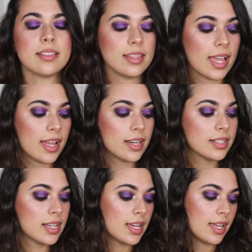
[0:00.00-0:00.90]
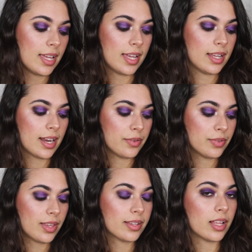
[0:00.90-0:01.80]
then, and I
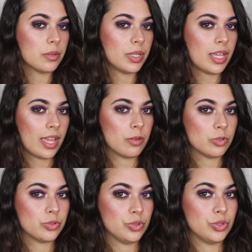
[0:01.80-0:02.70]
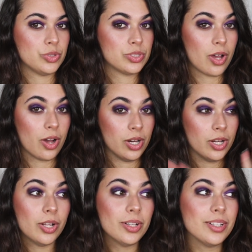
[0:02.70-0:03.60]
feel like I'll be able to use
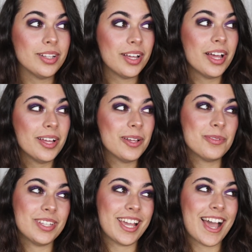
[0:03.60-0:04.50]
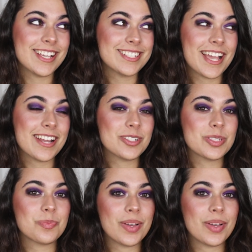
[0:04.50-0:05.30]
all of the eyeshadows,